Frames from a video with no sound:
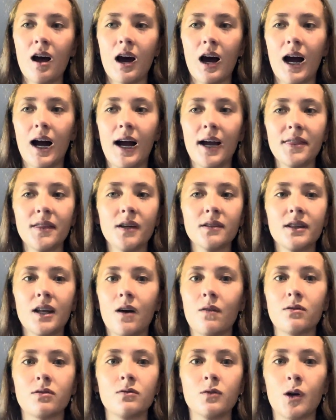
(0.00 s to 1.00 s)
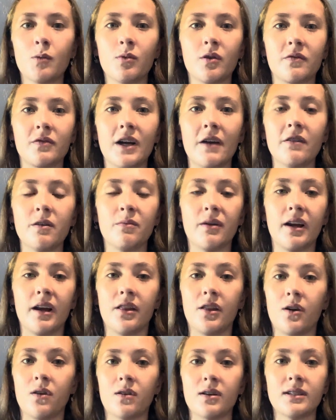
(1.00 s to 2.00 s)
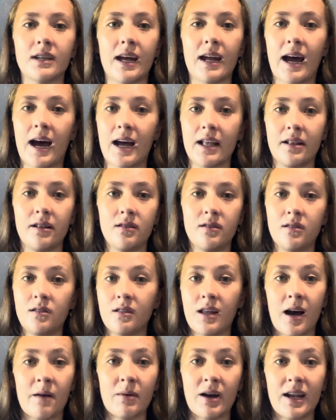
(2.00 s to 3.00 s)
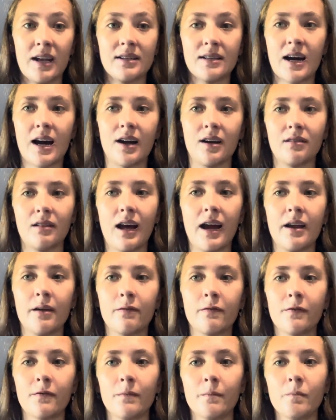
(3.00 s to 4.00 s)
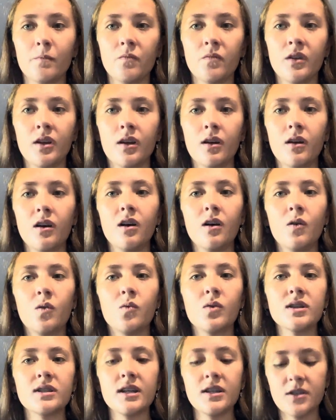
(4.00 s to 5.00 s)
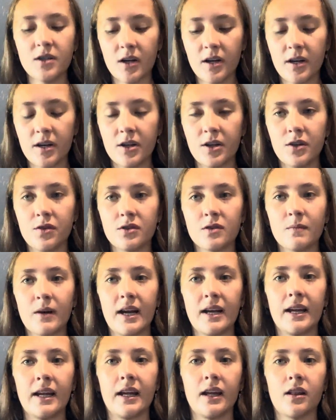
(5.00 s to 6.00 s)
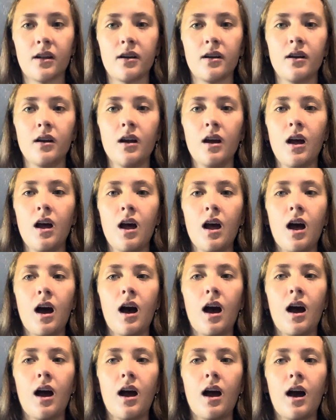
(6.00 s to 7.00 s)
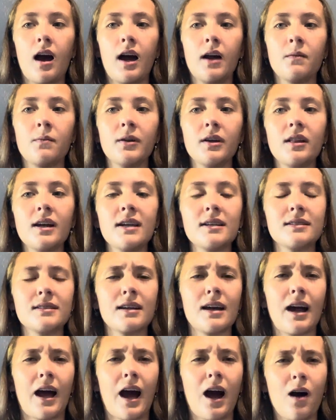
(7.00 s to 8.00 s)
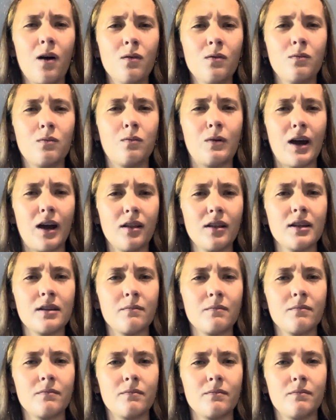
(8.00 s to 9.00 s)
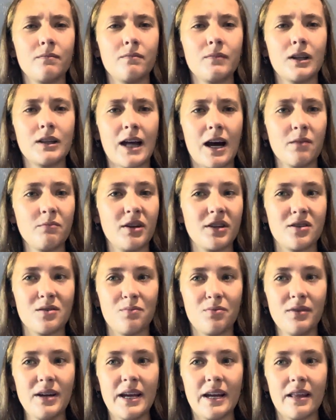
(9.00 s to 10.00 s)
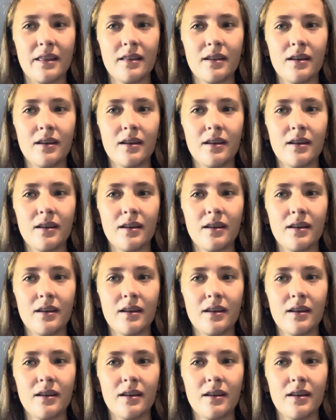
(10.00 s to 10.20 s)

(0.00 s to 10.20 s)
I thought that was normal for everybody though, because I had that my entire life. Once I started to use my inhaler, I realized how well it allowed me to breathe.